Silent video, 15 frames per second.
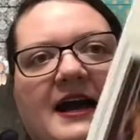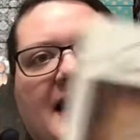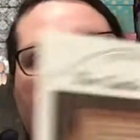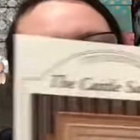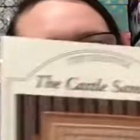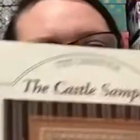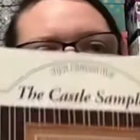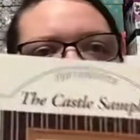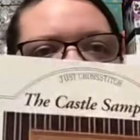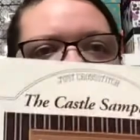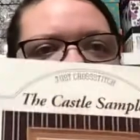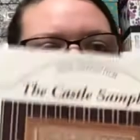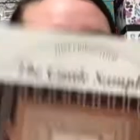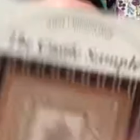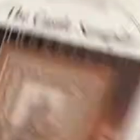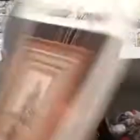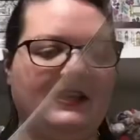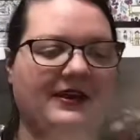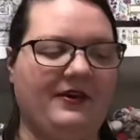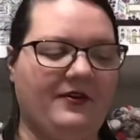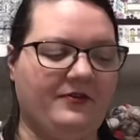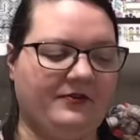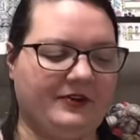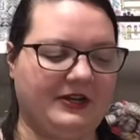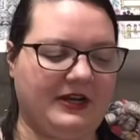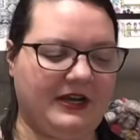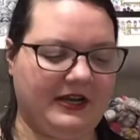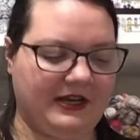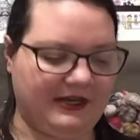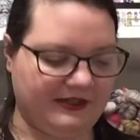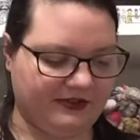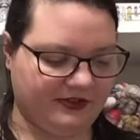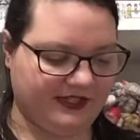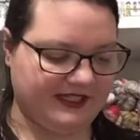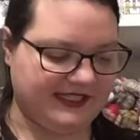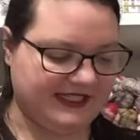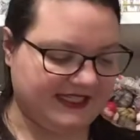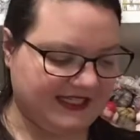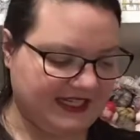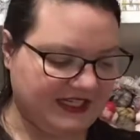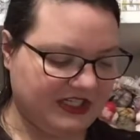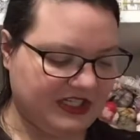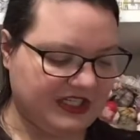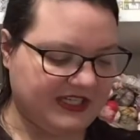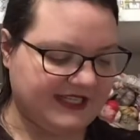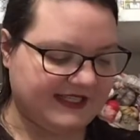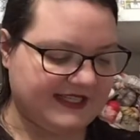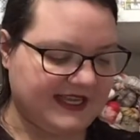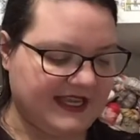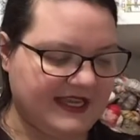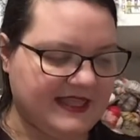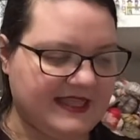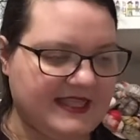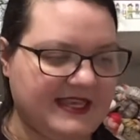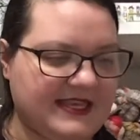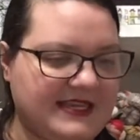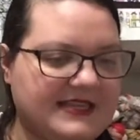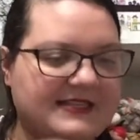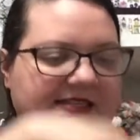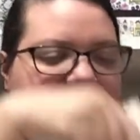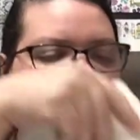I have barely over 100 stitches in this,